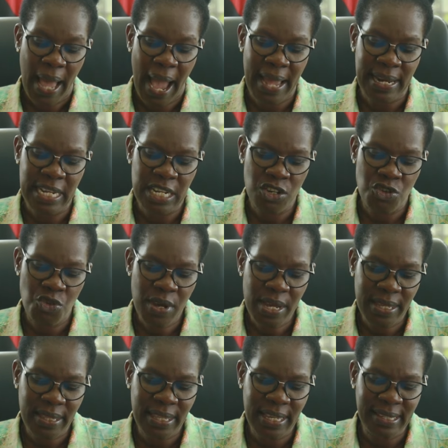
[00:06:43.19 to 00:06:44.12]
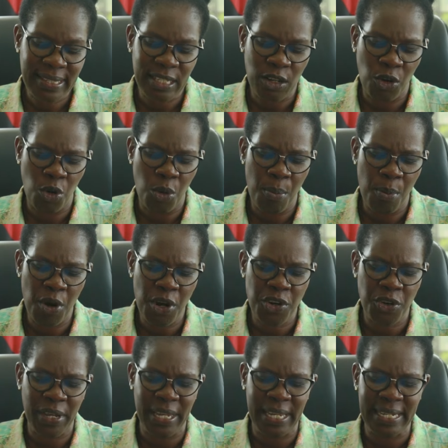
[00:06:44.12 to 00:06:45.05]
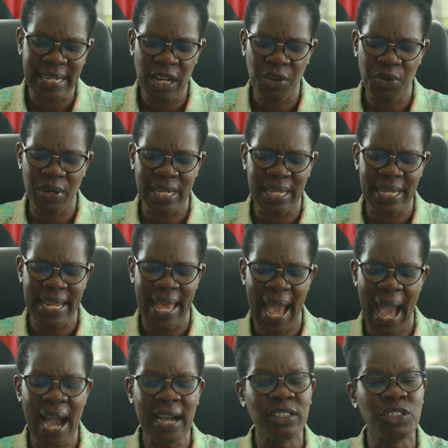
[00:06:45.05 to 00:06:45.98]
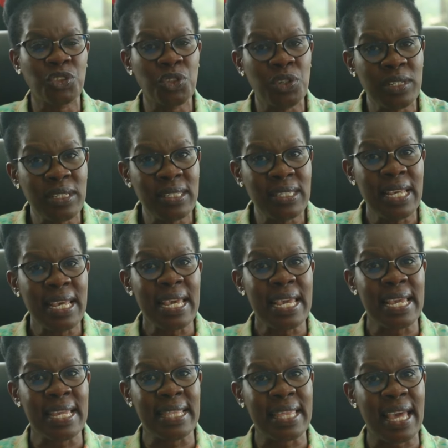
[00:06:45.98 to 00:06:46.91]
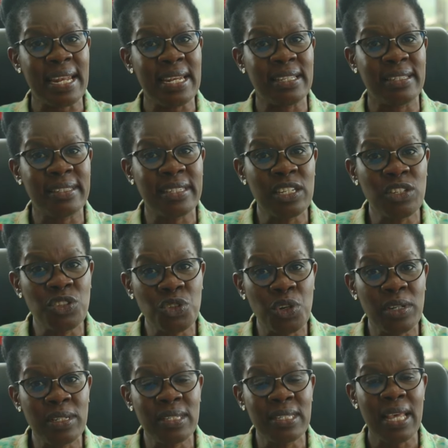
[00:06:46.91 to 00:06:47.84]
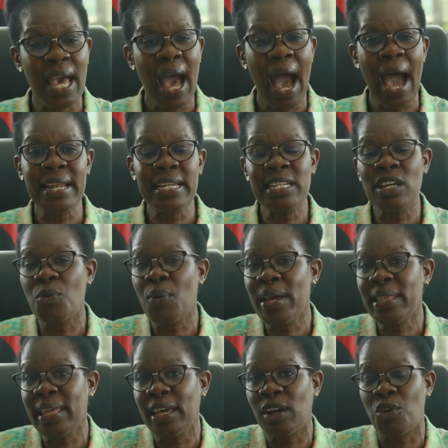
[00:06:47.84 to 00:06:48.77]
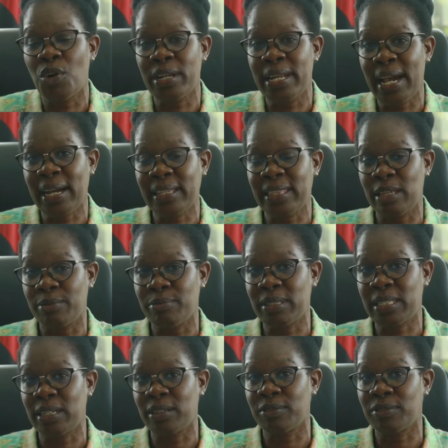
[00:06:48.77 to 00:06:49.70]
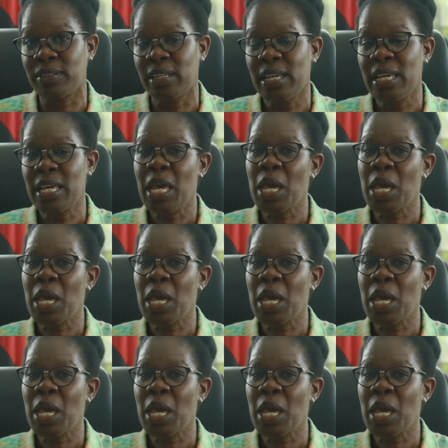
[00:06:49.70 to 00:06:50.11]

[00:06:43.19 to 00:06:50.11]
And in doing this, they will model integrity in their actions, in their decisions, and in the way they conduct themselves.